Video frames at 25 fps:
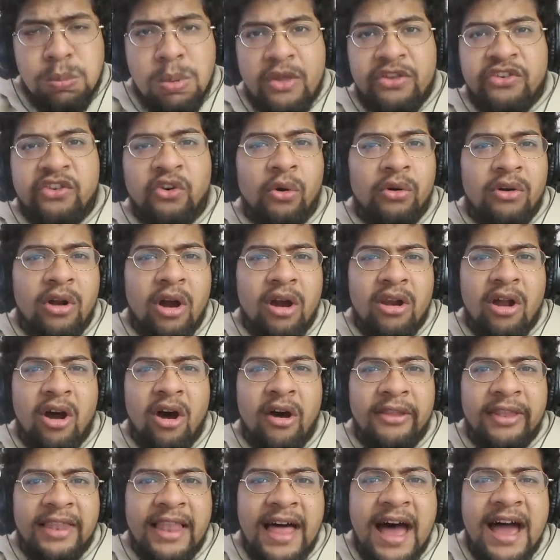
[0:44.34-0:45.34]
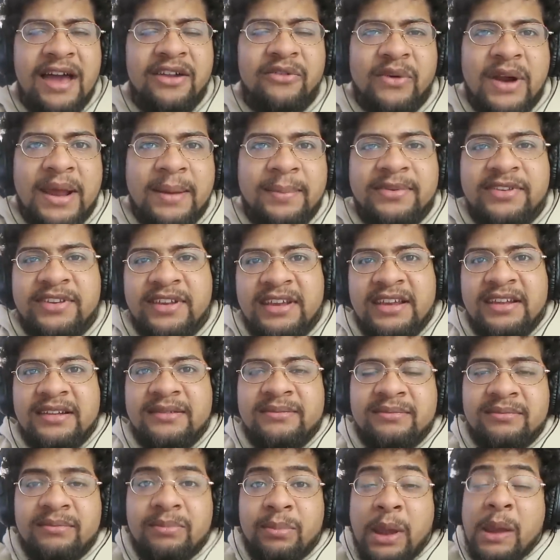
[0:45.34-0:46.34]
Sword Art Online rape
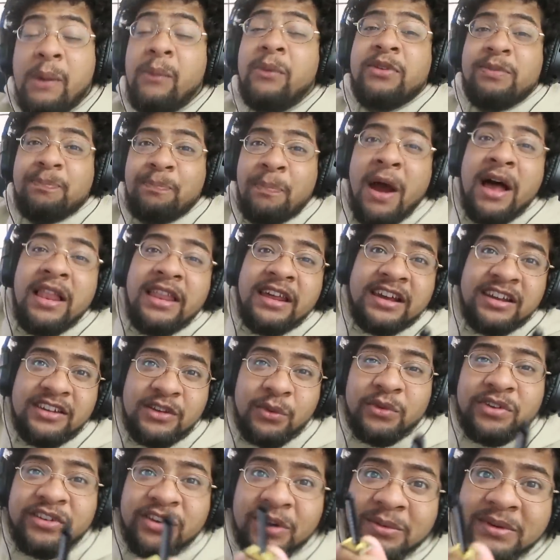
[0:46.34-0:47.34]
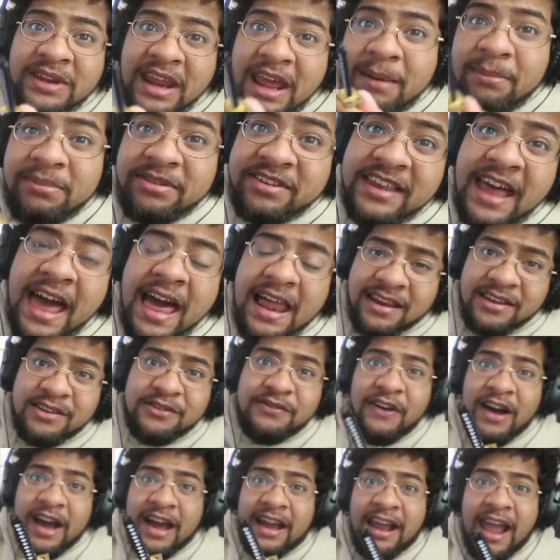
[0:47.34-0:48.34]
scene. It was probably because it was so damn
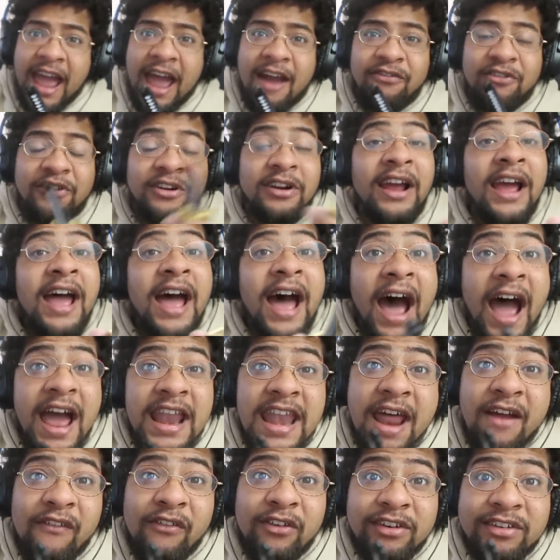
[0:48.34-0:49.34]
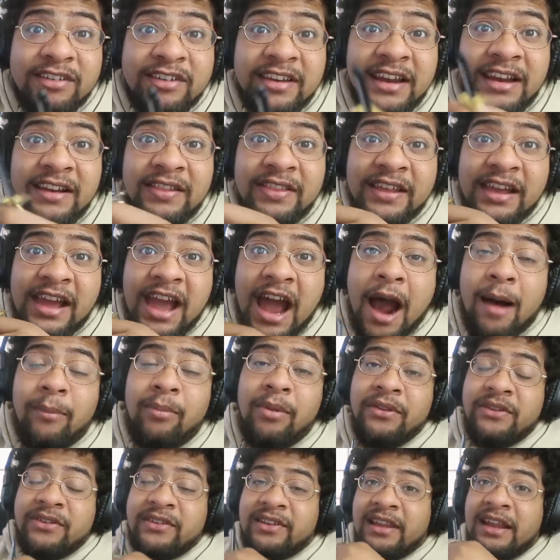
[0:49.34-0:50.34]
satisfying after. I never seen the
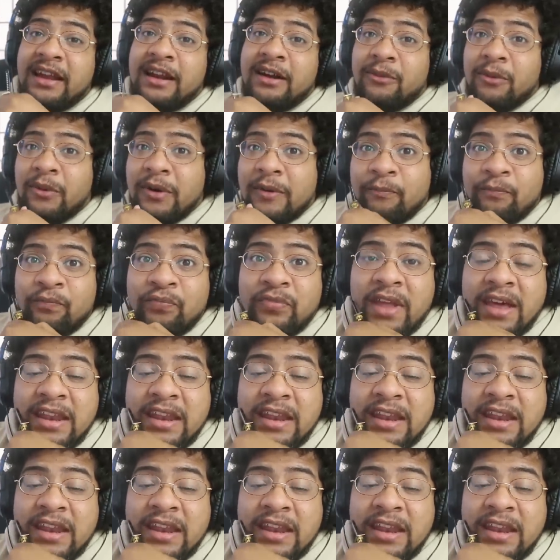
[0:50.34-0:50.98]
Goblin Slayer one.